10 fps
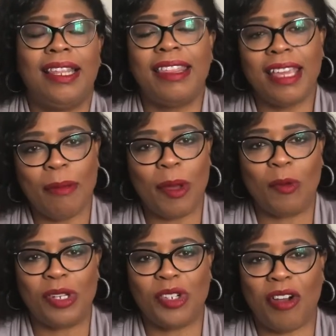the thing about
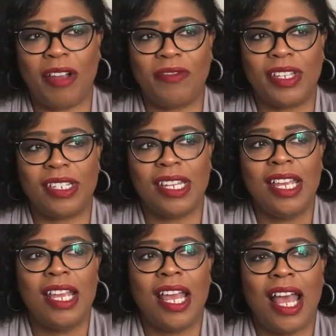witchcraft is
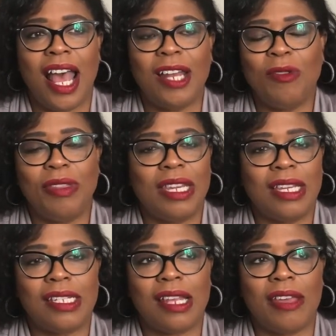I don't
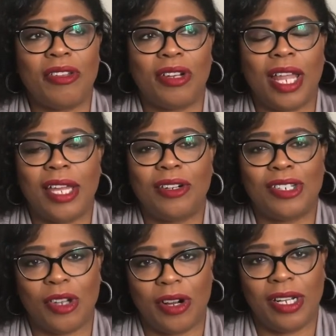think it's either light or
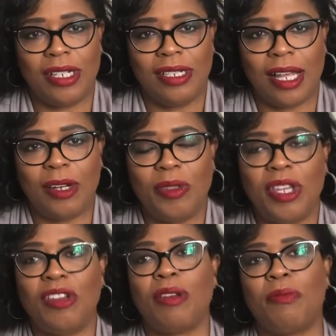dark. I don't
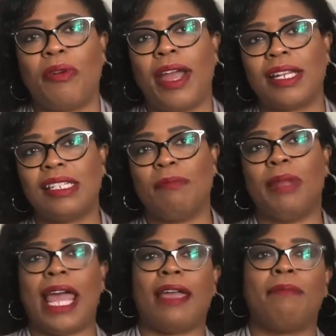think you can practice
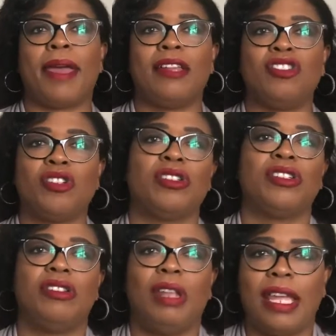black magic or
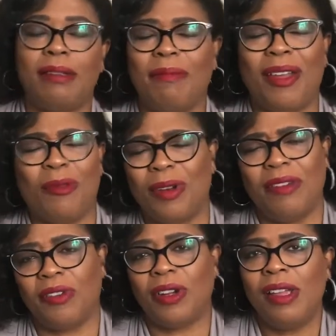light or
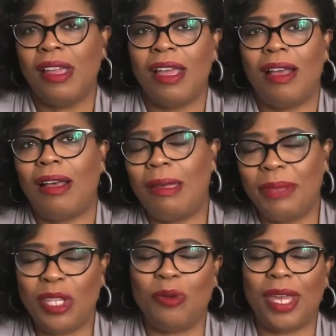whatever. I
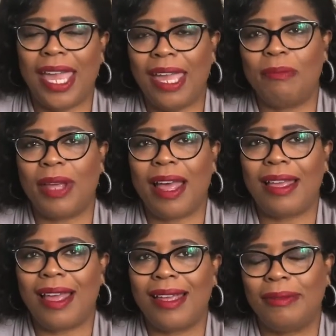mean, you can, but
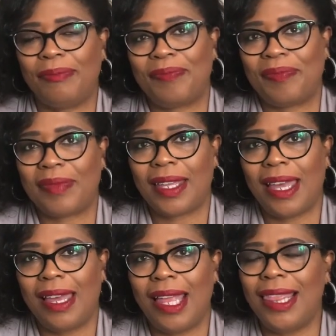
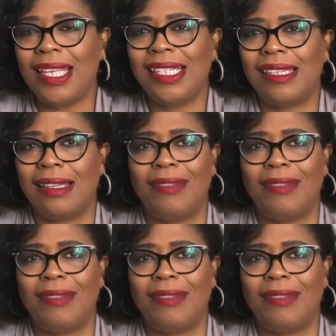I, this